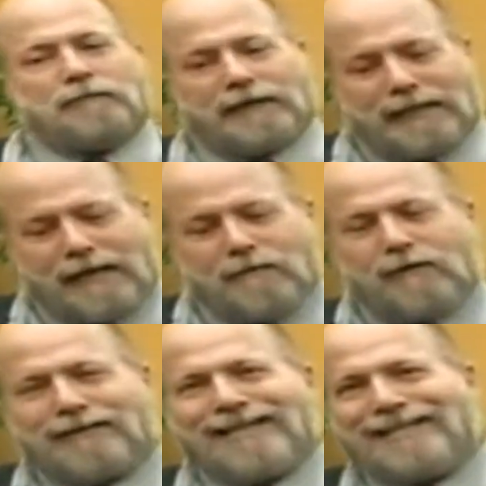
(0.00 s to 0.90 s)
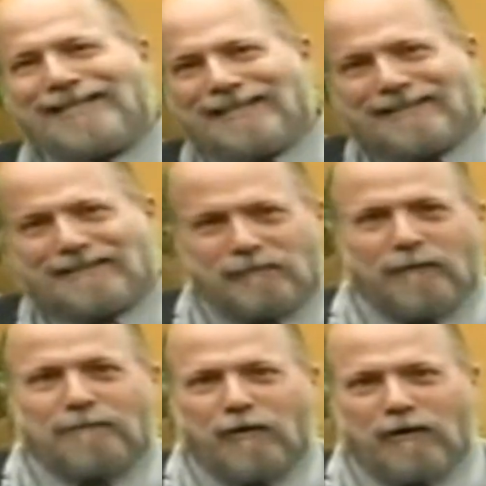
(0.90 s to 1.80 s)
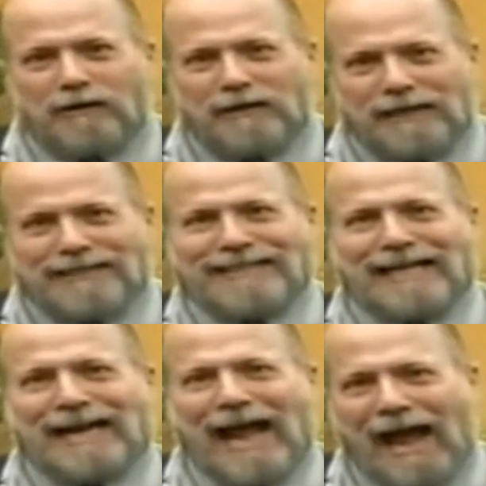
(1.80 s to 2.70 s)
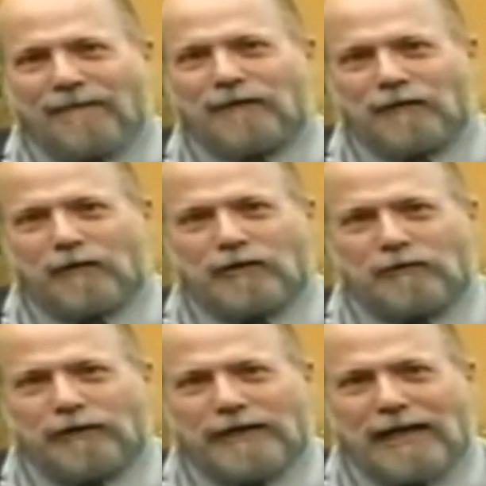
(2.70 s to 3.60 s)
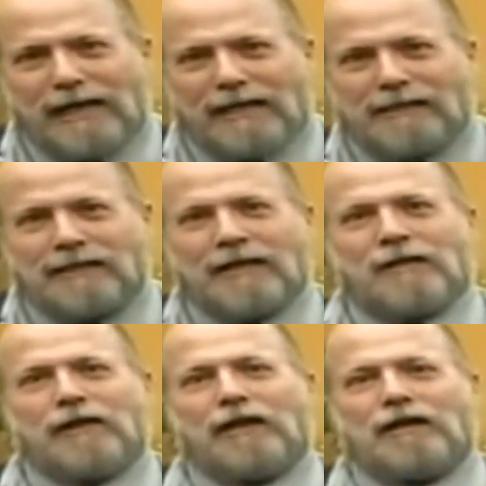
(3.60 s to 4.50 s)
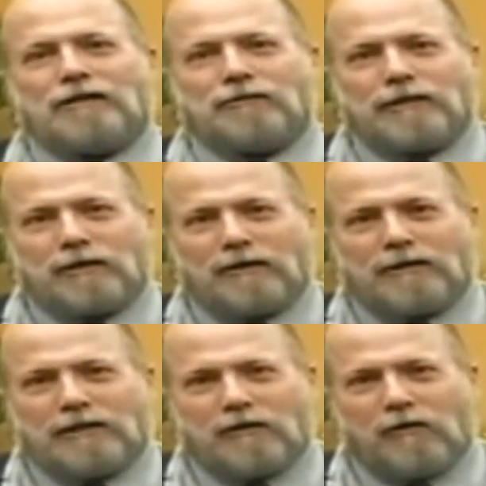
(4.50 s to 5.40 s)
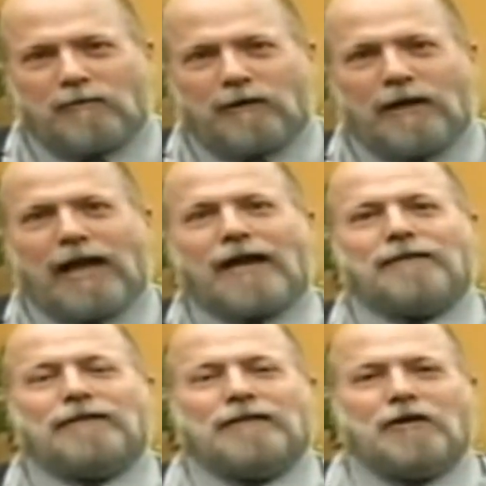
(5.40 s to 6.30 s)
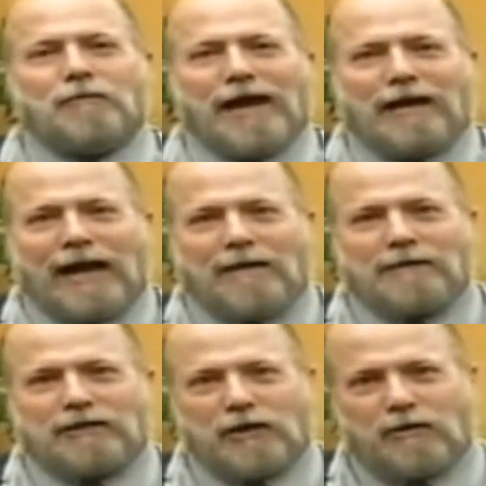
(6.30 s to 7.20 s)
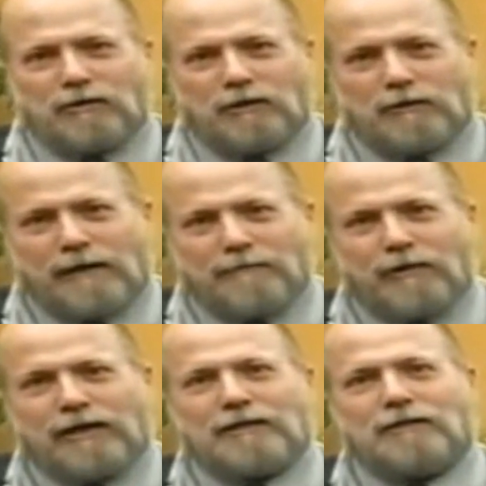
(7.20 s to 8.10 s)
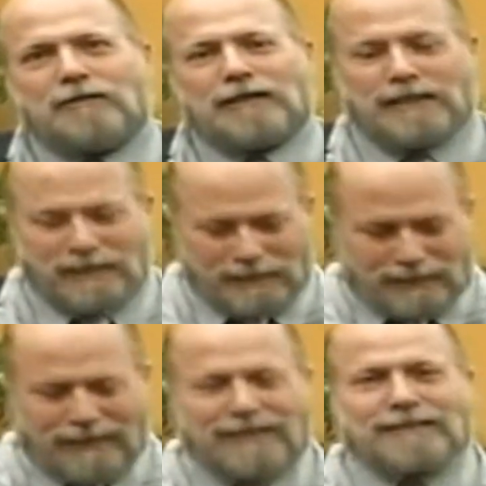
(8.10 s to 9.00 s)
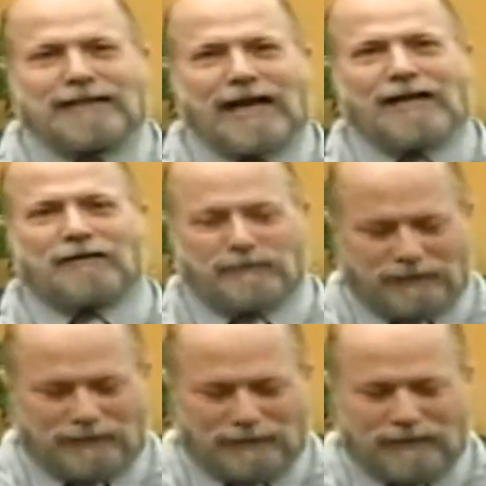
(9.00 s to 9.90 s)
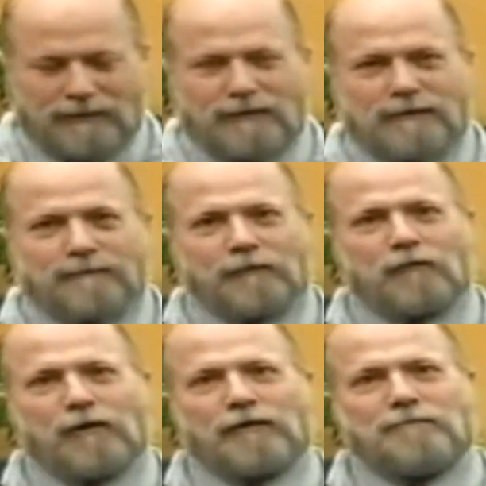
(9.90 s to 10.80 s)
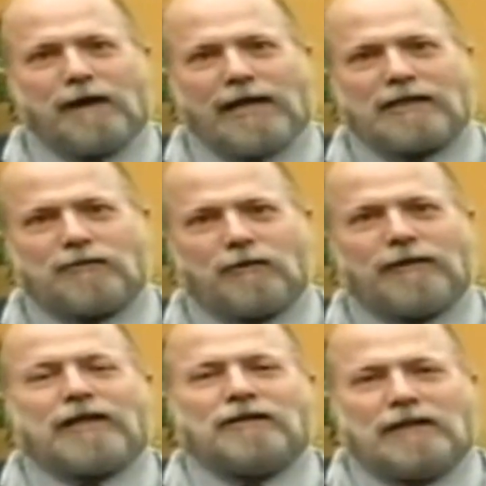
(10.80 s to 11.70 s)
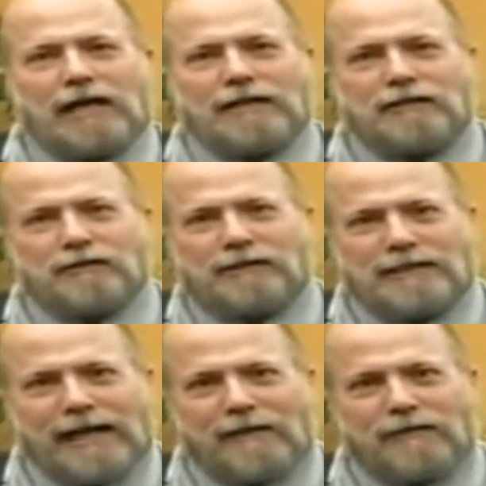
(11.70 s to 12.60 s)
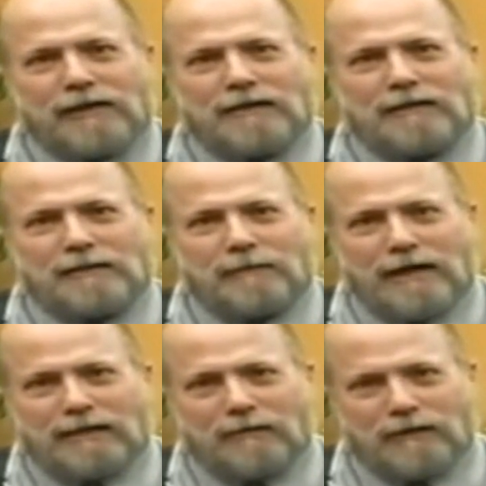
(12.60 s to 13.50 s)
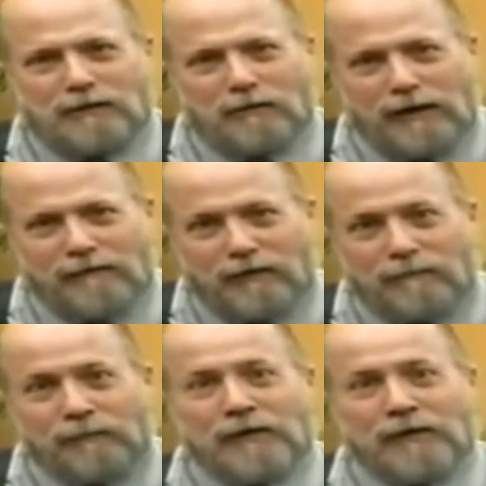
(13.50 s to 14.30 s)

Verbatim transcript: But then what they didn't report is that after those three days, the lungs returned to normal, and no matter how much ozone they put into the container, this, uh, um, where the mice were, they could not induce death into the mice whatsoever.